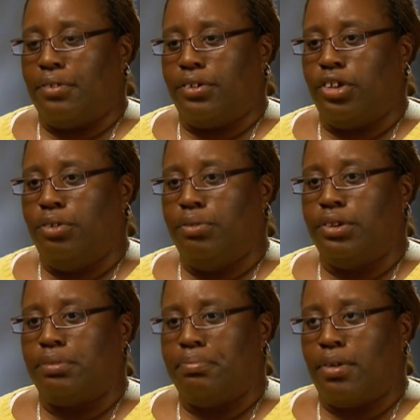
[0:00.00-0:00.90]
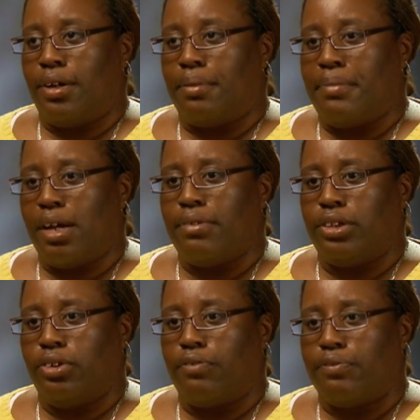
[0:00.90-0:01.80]
She was
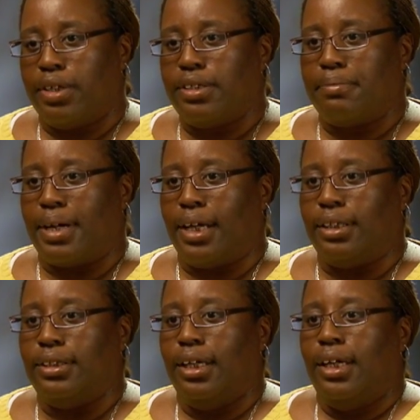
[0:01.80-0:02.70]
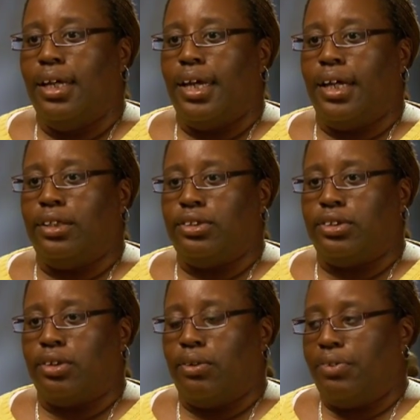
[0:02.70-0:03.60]
married to a friend of mine, and
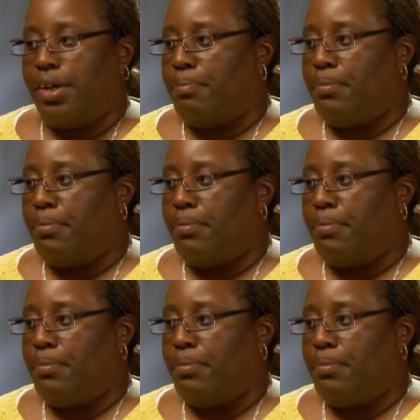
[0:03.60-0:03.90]
so their